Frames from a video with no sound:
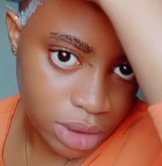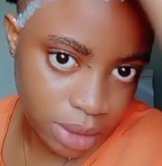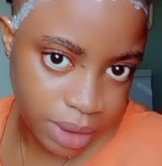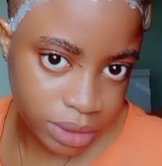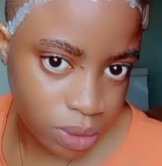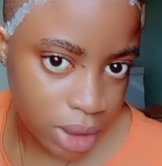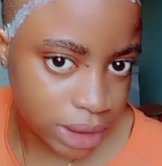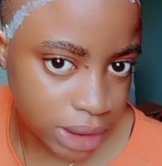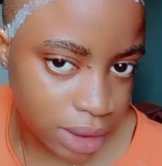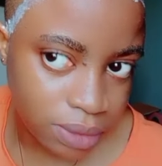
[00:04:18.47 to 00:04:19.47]
about 1
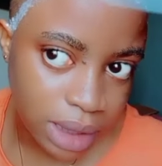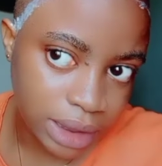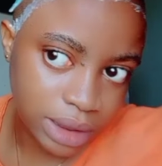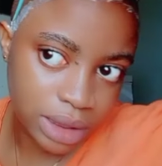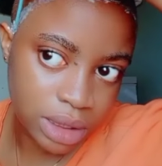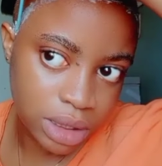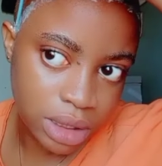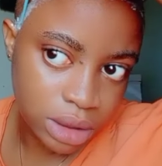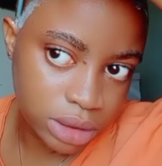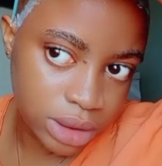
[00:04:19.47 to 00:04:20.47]
cm wide,
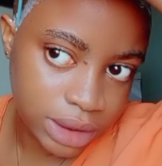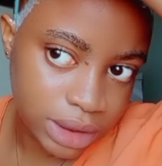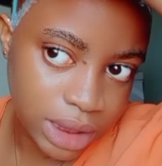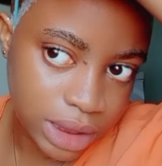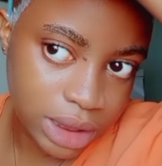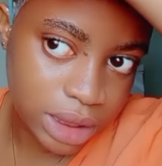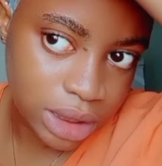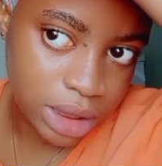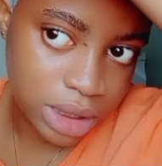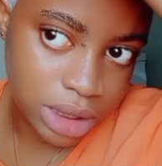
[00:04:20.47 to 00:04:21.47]
so that you
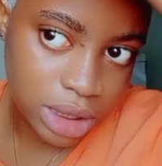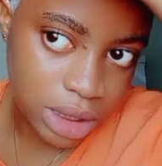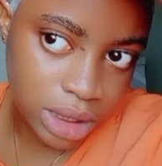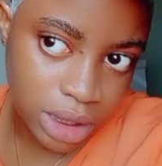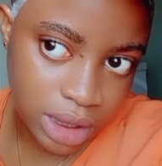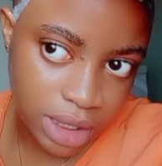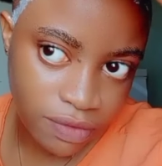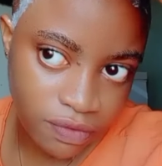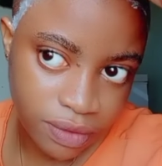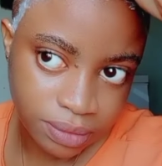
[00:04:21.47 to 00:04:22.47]
can
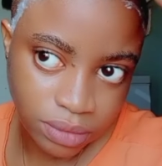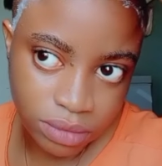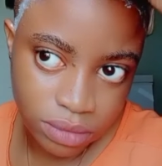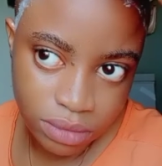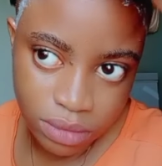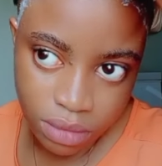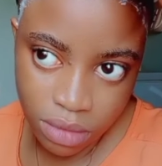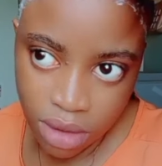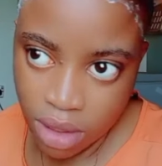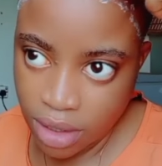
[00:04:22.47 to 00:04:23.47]
give
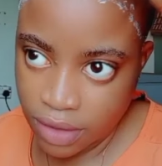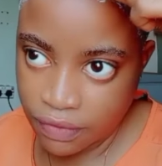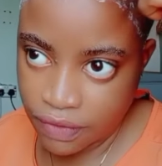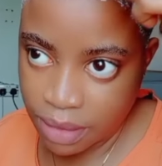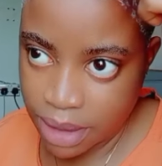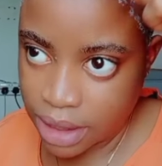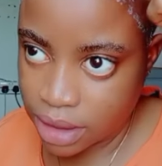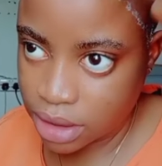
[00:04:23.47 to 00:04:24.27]
a firmer